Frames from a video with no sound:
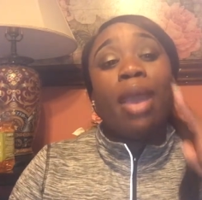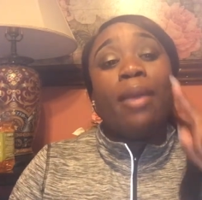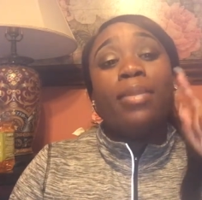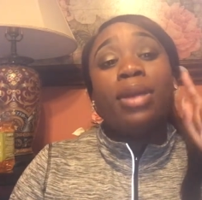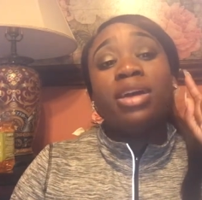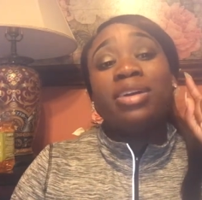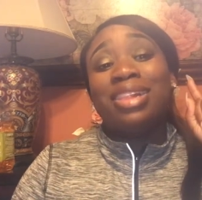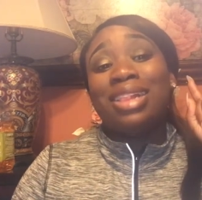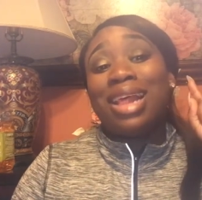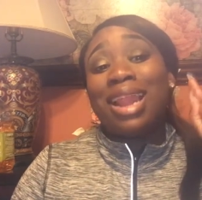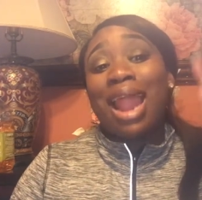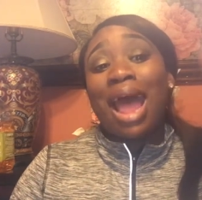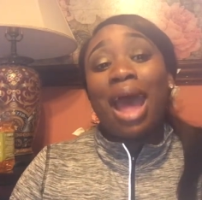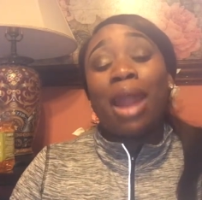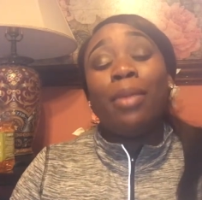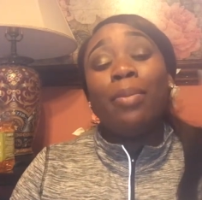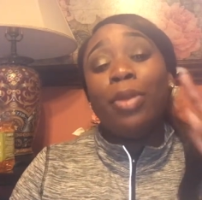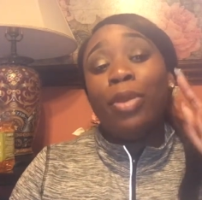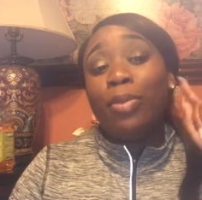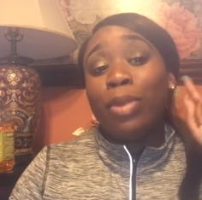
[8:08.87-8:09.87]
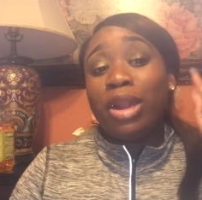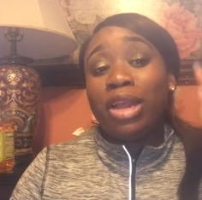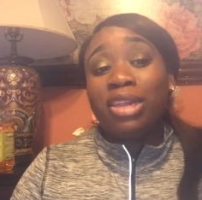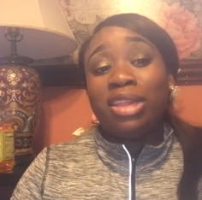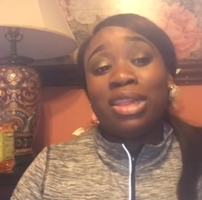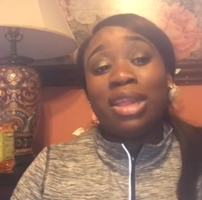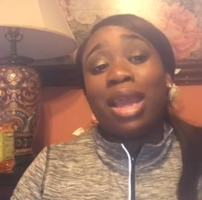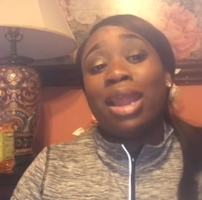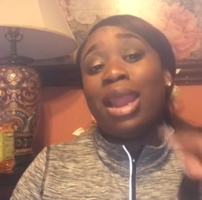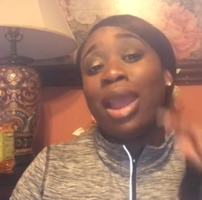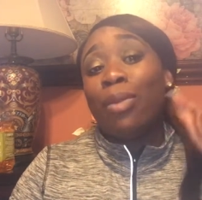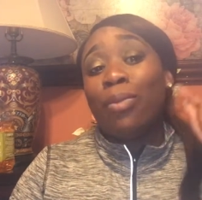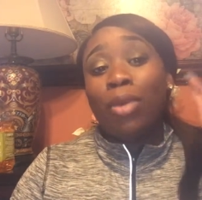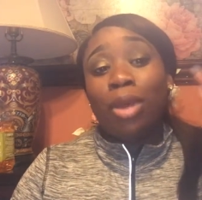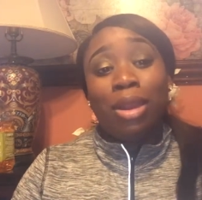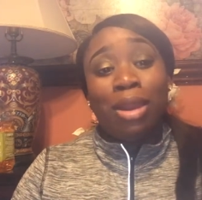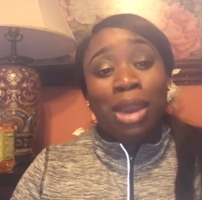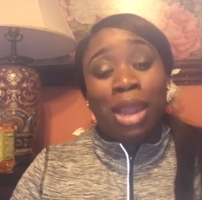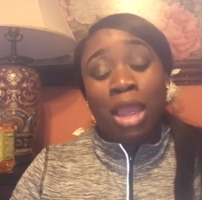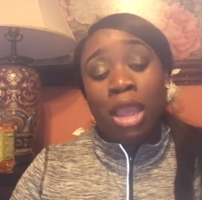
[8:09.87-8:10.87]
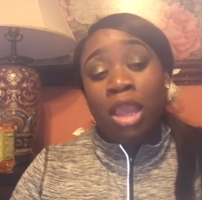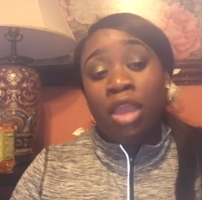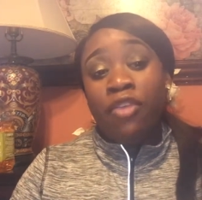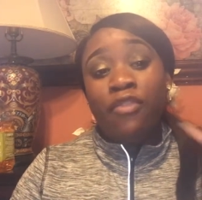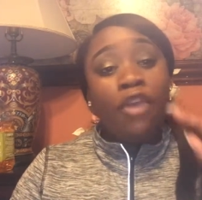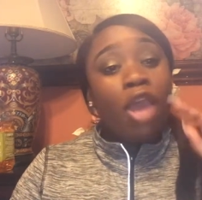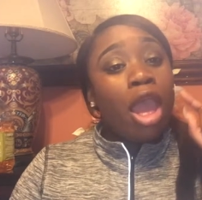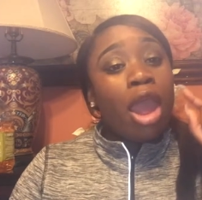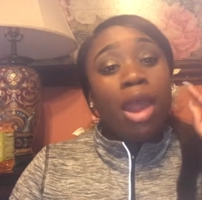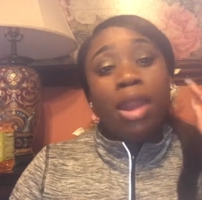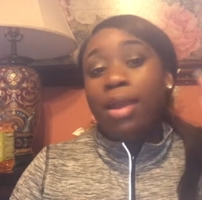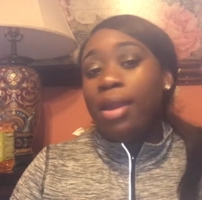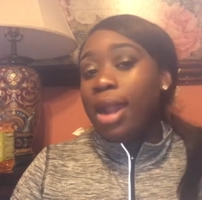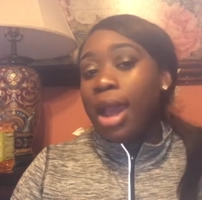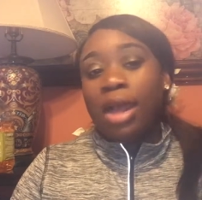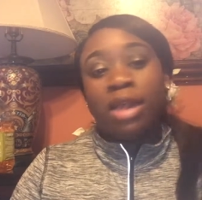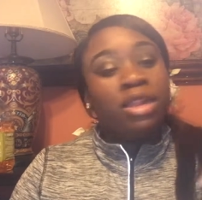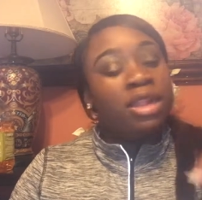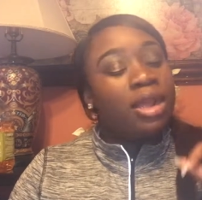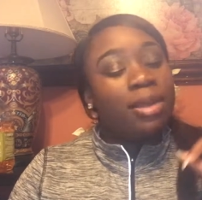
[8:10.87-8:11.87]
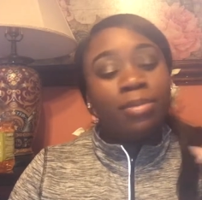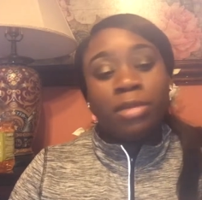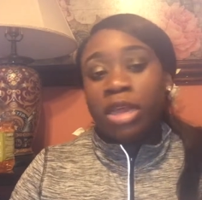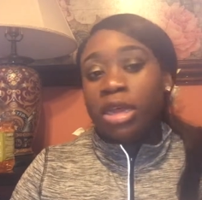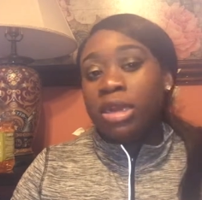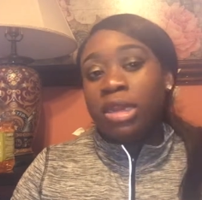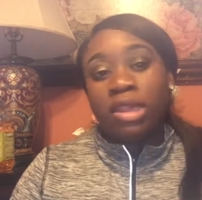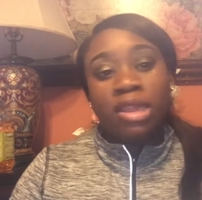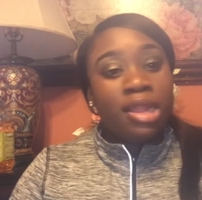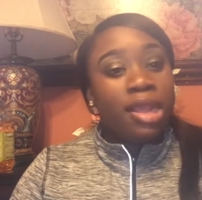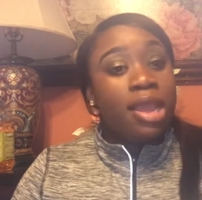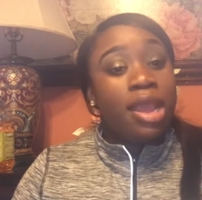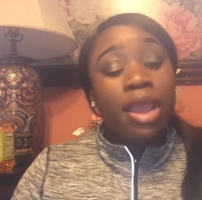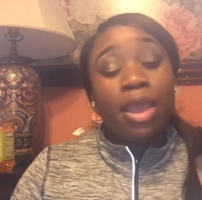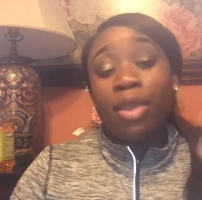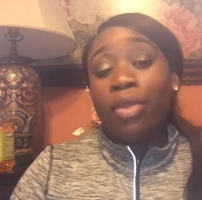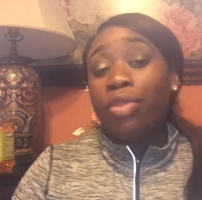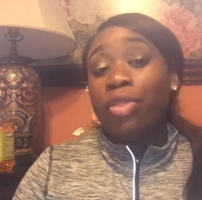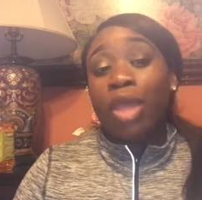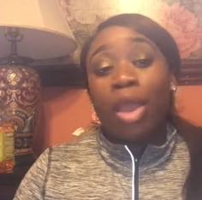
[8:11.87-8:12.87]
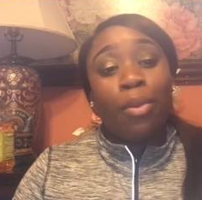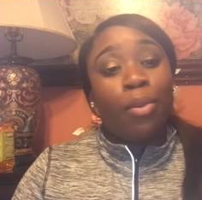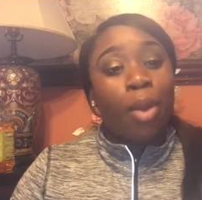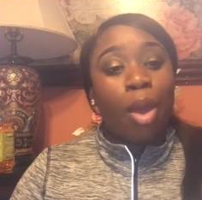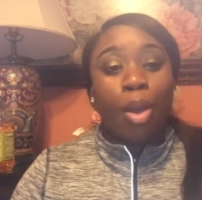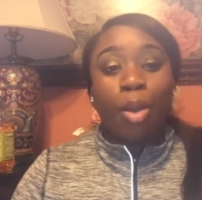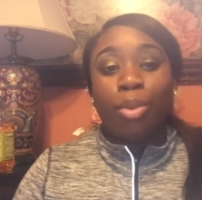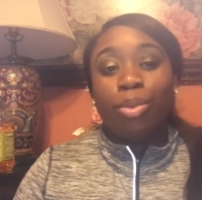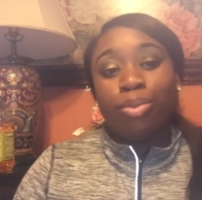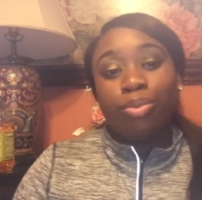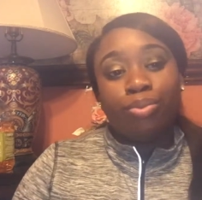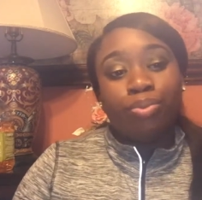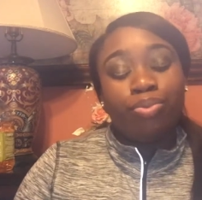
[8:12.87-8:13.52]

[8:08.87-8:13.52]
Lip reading: Because a lot of people that say they would leave, 9 times out of 10, they won't.